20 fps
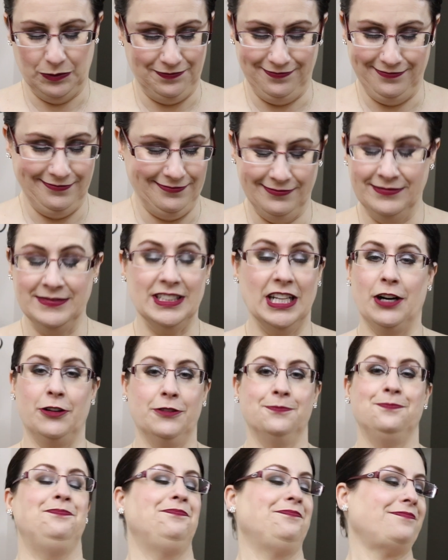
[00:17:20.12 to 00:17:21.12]

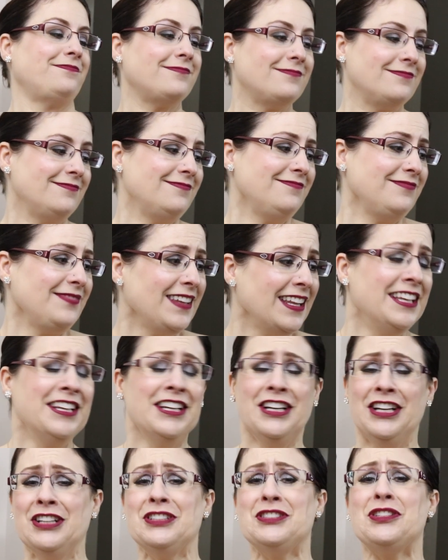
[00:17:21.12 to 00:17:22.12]
no.
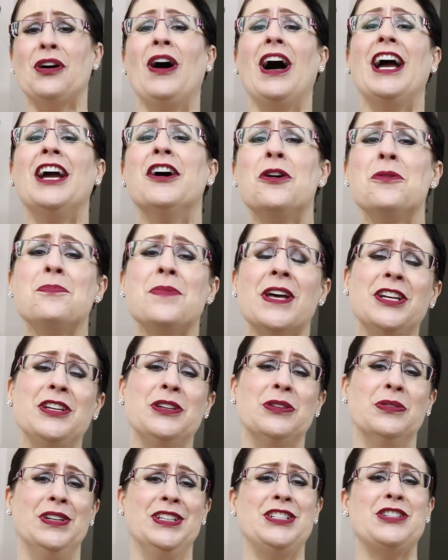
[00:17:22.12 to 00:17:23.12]
So I hope that
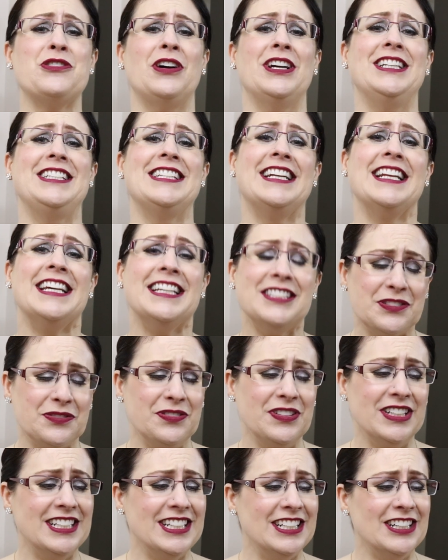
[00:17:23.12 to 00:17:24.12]
you enjoyed today's
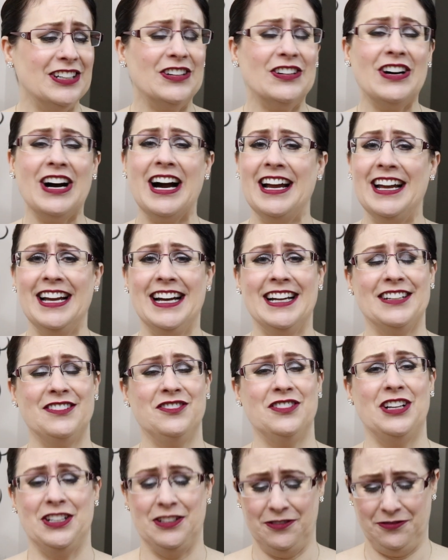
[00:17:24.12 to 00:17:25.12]
video. I had a
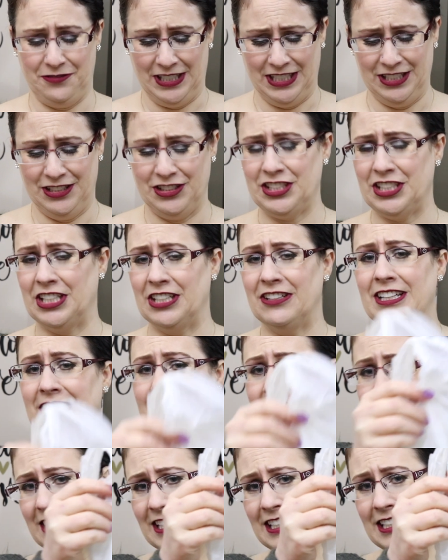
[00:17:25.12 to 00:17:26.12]
lot of fun
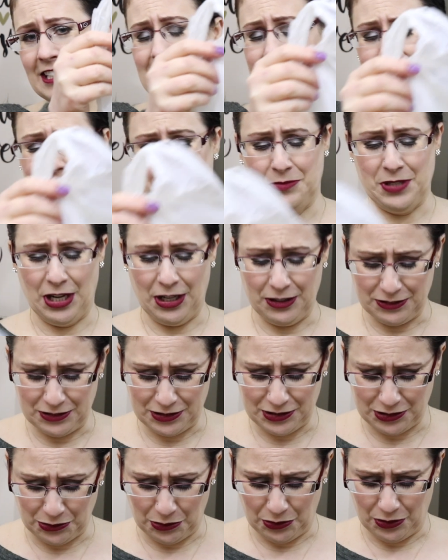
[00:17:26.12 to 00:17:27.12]
sharing some dollar
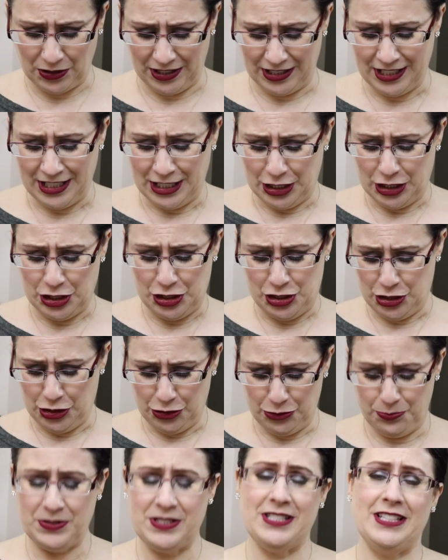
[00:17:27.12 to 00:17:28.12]
store
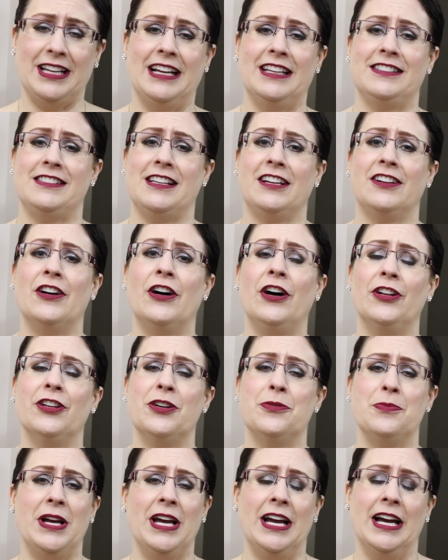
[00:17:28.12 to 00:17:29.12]
dupes, as I call
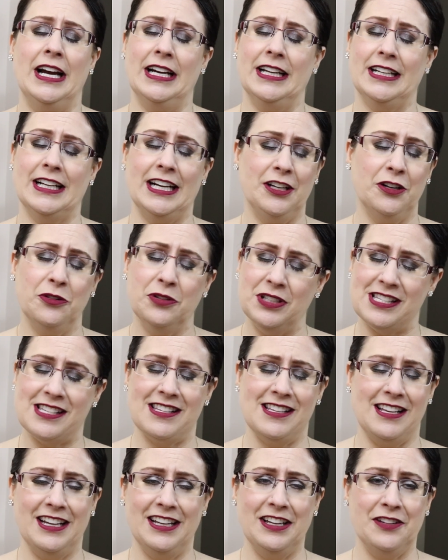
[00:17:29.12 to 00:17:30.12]
them, and I always,
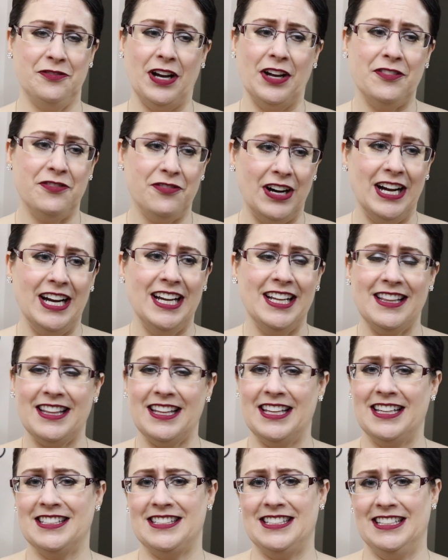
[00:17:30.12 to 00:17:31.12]
if I find
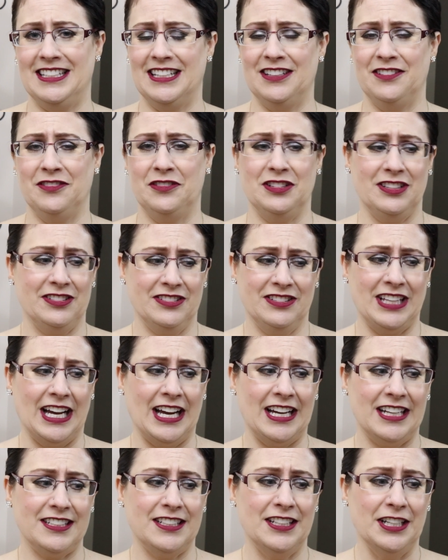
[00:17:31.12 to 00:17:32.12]
things
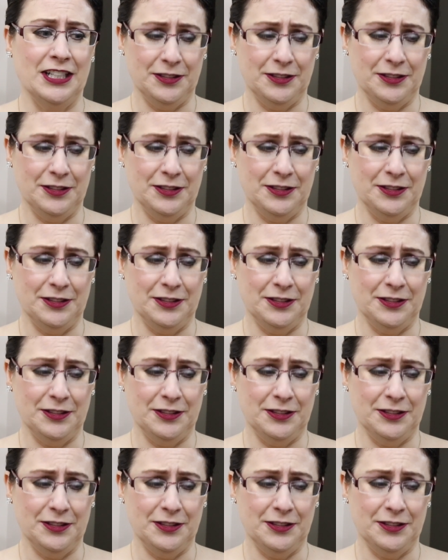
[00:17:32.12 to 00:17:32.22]
that